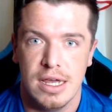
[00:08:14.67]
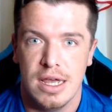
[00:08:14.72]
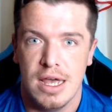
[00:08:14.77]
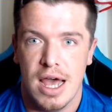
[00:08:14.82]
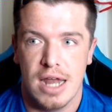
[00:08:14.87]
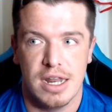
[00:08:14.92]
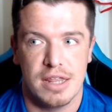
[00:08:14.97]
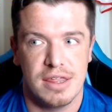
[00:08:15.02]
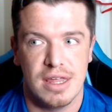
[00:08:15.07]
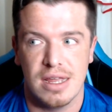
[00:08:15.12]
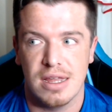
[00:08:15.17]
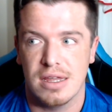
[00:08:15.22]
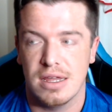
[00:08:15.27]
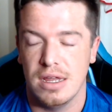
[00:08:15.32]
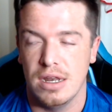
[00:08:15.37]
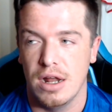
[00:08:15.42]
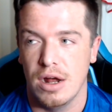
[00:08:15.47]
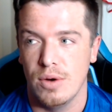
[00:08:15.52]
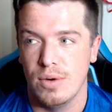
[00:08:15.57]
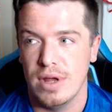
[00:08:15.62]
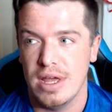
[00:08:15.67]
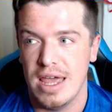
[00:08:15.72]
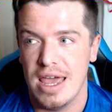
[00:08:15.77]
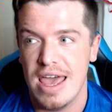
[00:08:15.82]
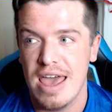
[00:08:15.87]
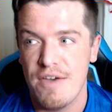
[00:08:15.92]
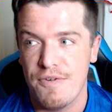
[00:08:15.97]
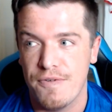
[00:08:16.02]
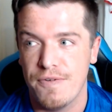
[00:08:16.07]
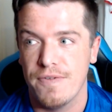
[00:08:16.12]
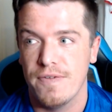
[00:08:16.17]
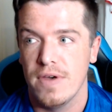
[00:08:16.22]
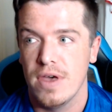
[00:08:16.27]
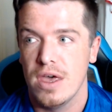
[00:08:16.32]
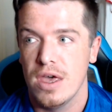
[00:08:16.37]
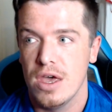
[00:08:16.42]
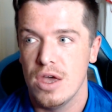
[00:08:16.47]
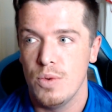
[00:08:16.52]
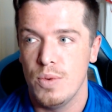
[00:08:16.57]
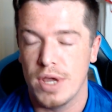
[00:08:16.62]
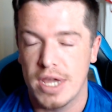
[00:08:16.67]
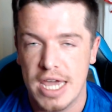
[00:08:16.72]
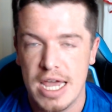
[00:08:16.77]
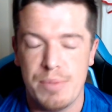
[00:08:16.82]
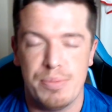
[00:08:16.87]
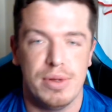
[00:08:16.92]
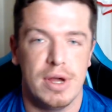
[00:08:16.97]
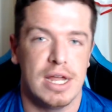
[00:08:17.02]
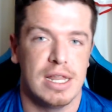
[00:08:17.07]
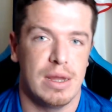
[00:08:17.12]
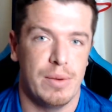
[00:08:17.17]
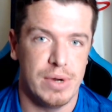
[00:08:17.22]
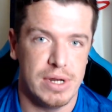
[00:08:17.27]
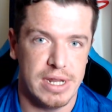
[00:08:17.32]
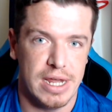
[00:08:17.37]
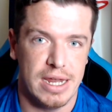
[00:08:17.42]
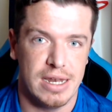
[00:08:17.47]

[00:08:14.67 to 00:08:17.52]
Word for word: and I think you know if we keep playing like we did,